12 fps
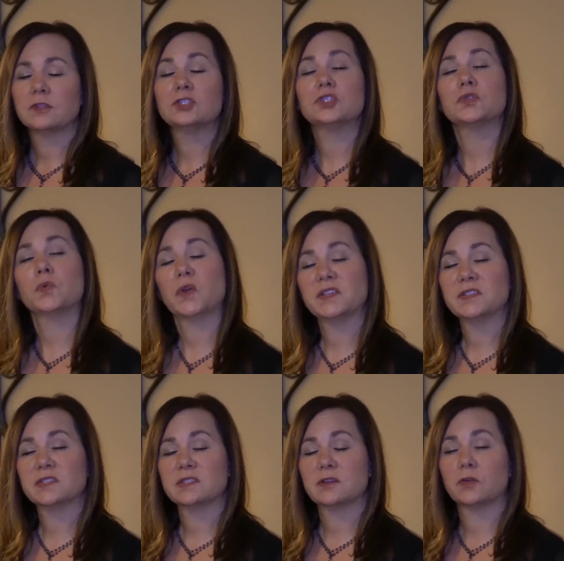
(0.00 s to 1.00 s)

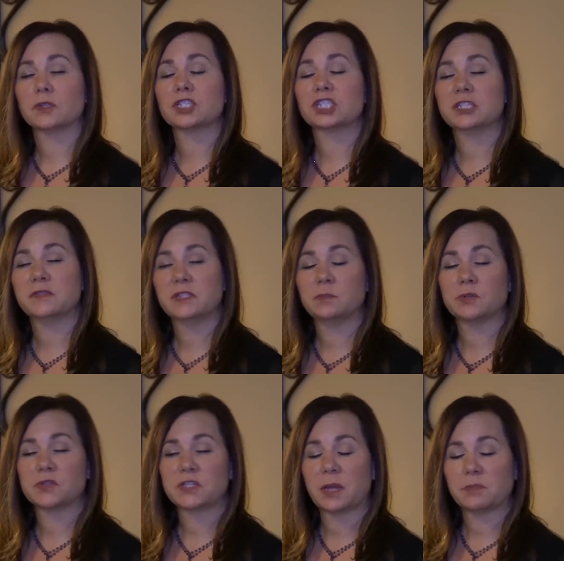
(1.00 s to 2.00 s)
choice or shift in
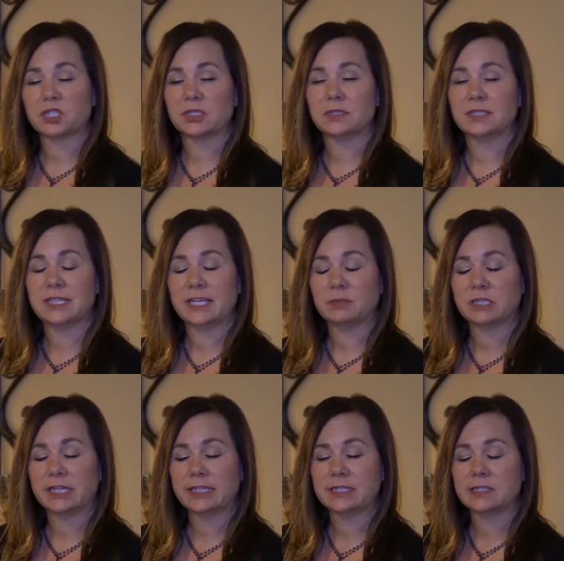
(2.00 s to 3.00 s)
perception to take
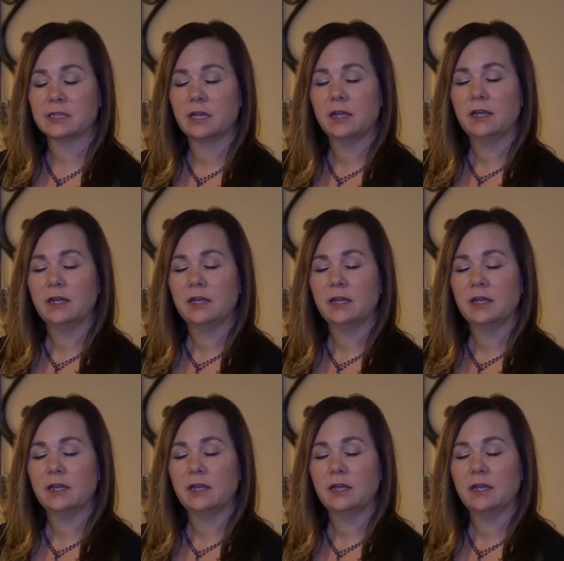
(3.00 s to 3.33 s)
place.